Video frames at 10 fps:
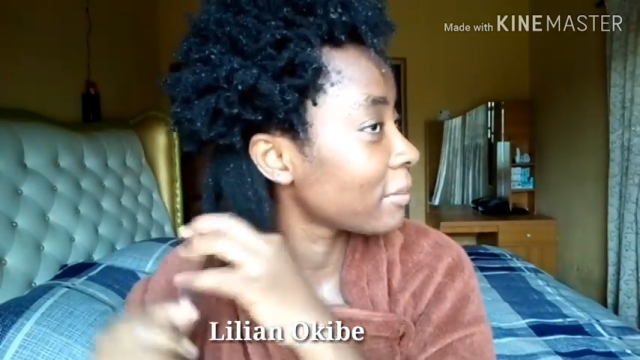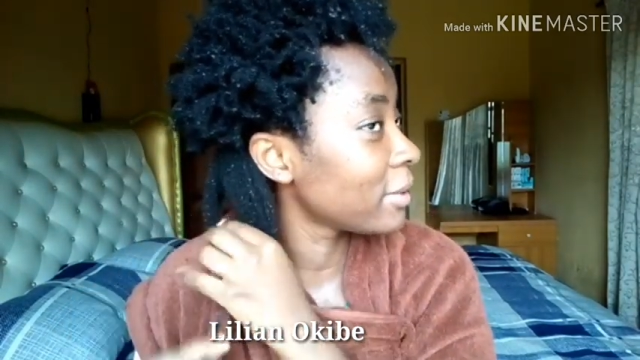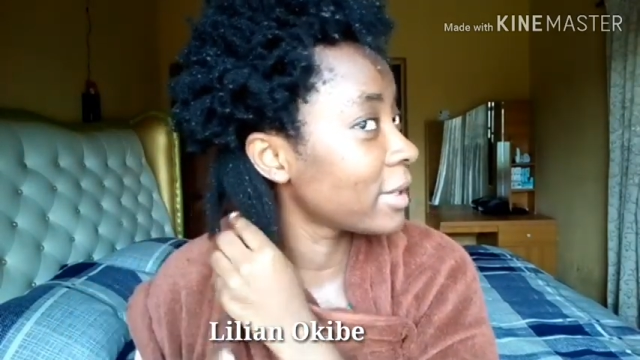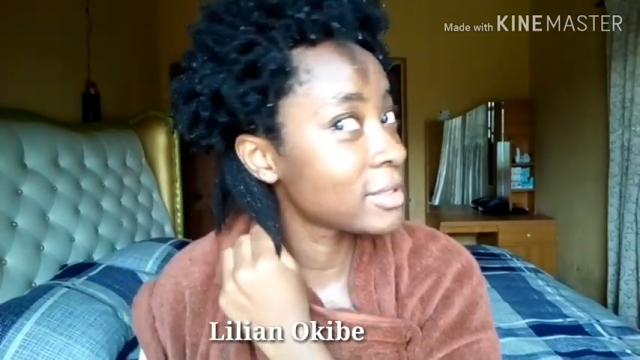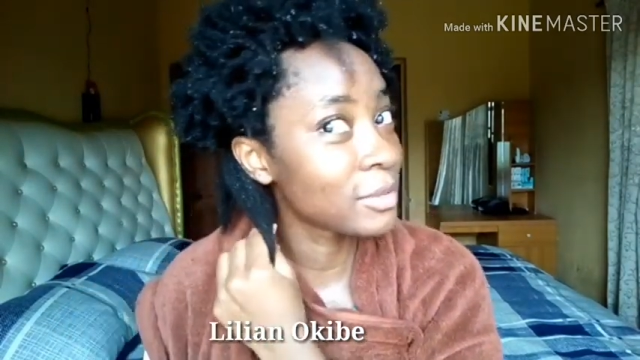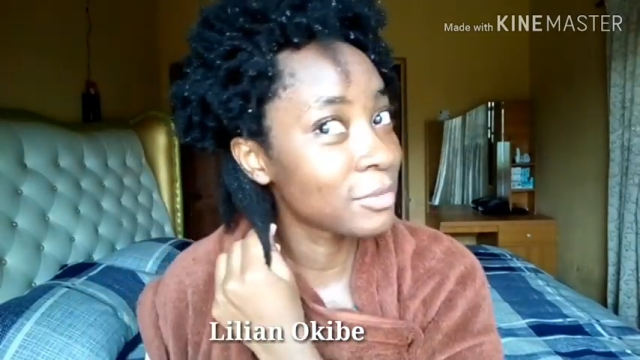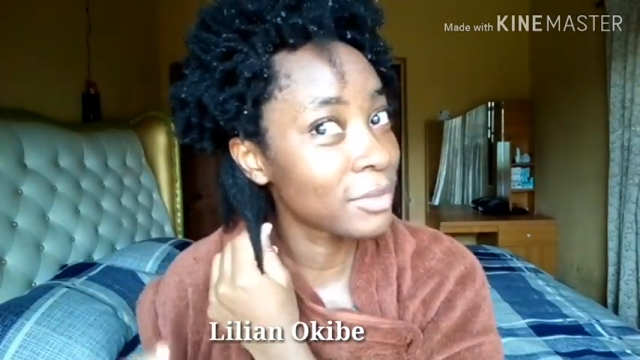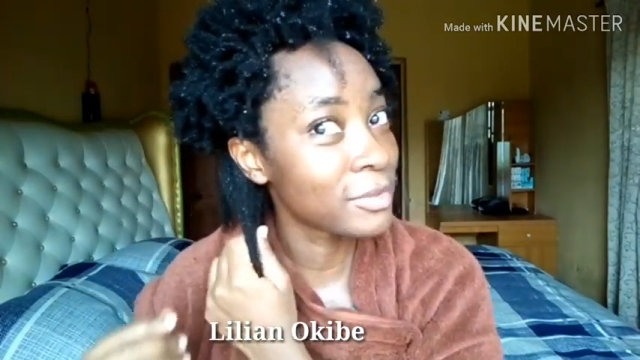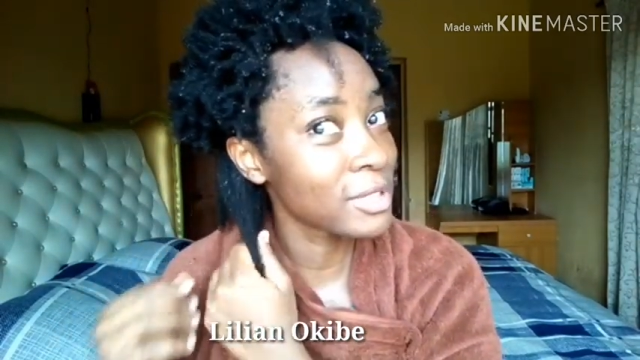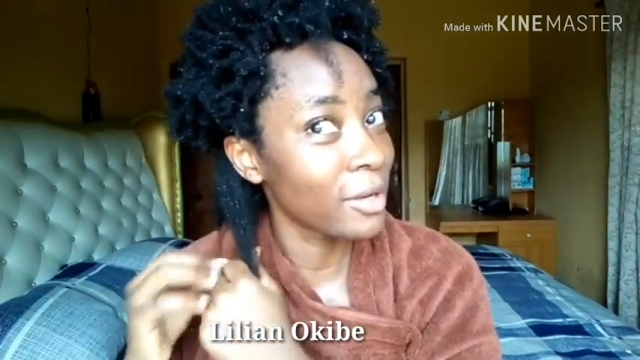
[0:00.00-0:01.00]
apply some
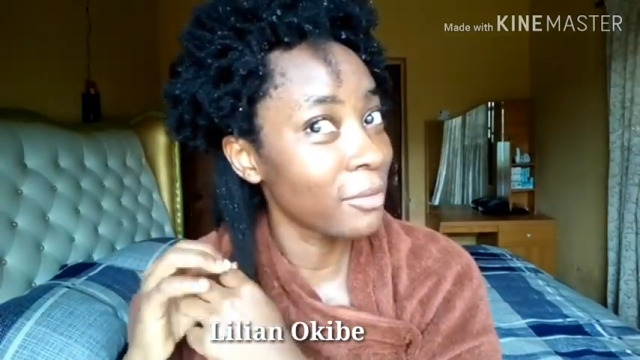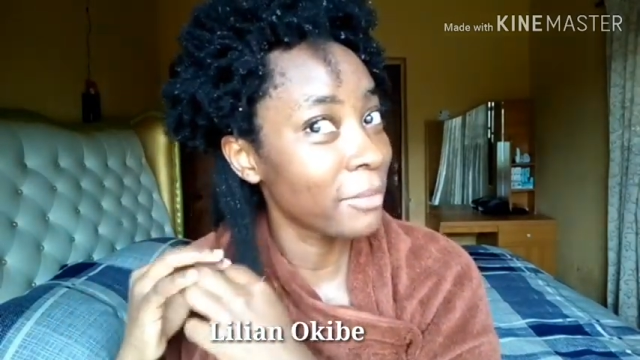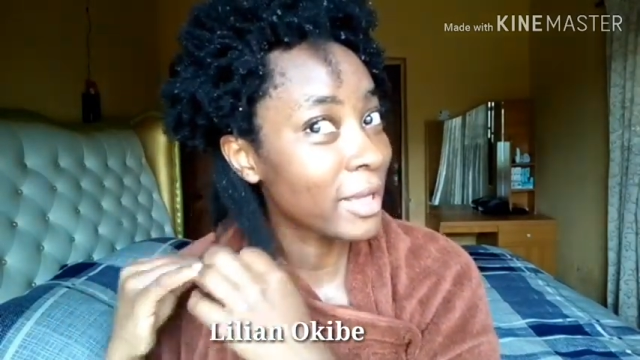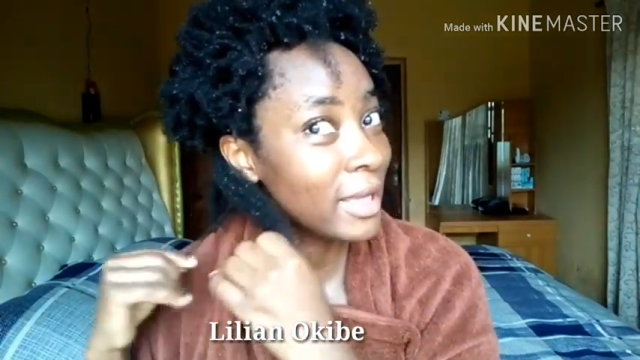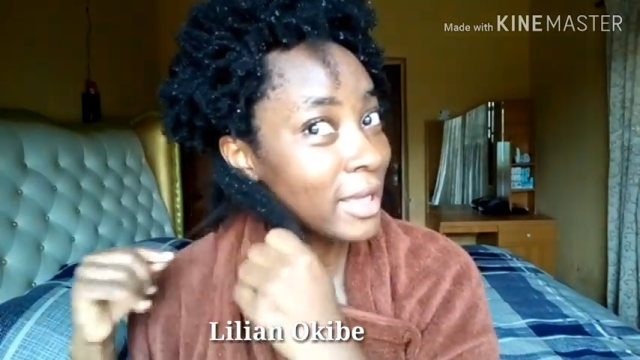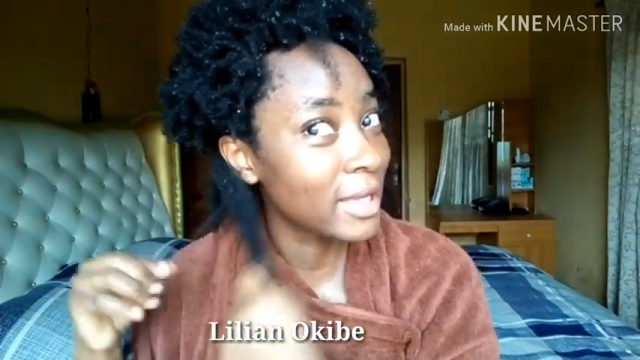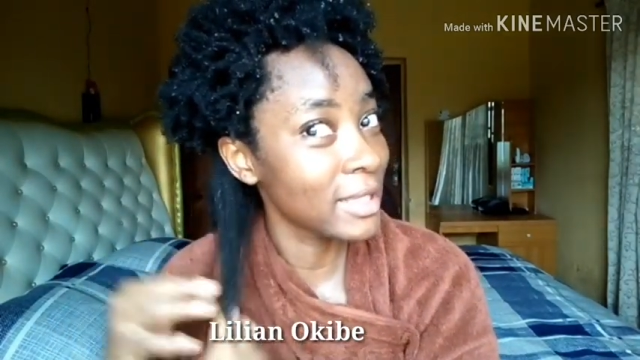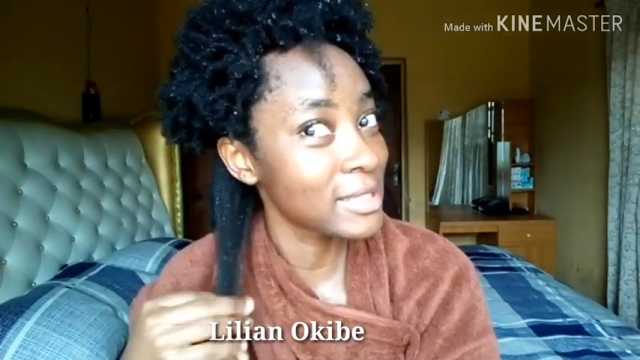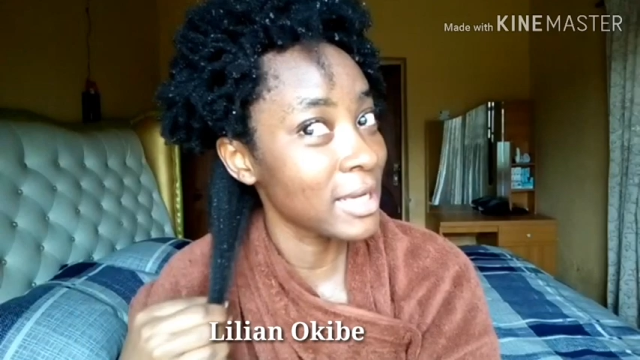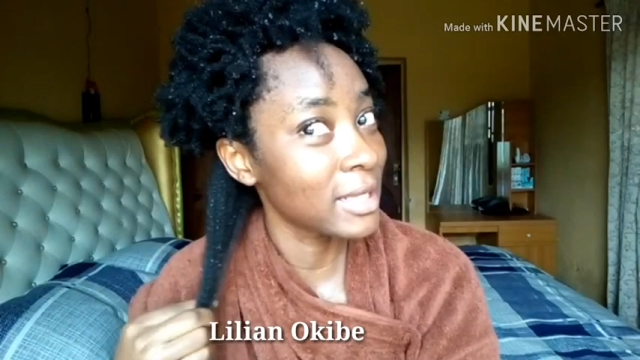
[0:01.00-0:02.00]
shea butter on my
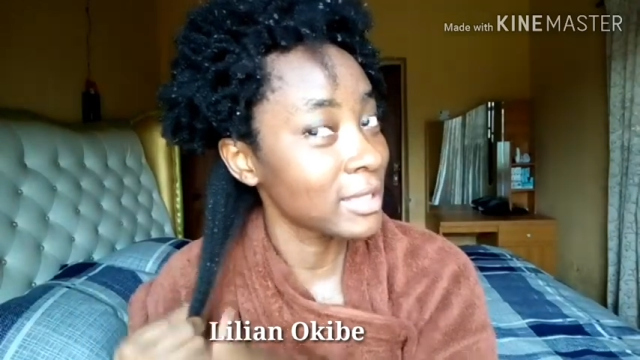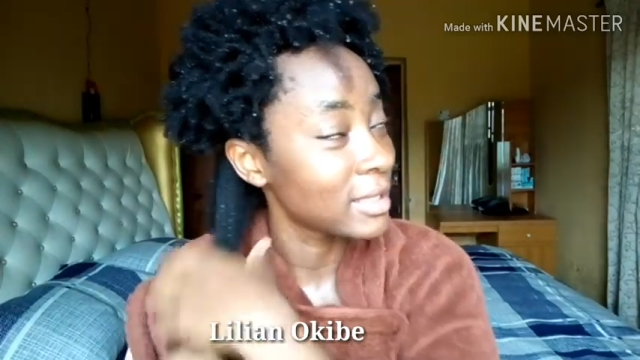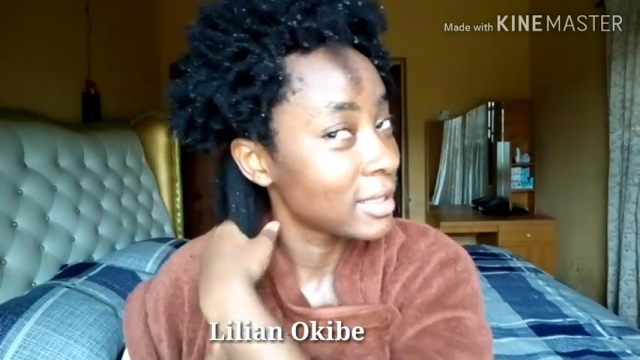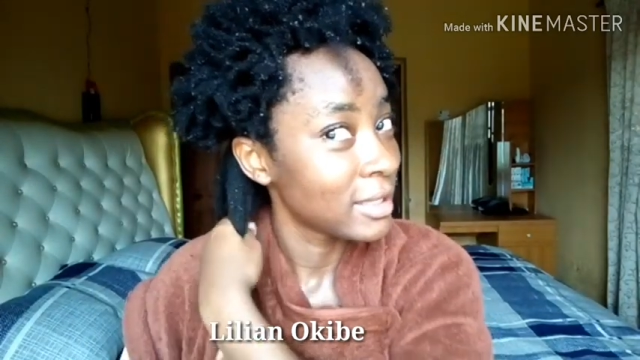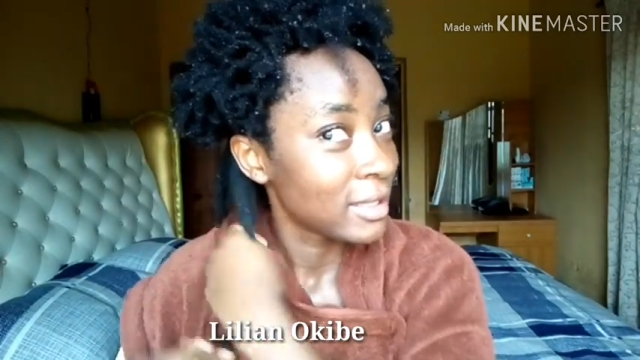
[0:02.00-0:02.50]
ends and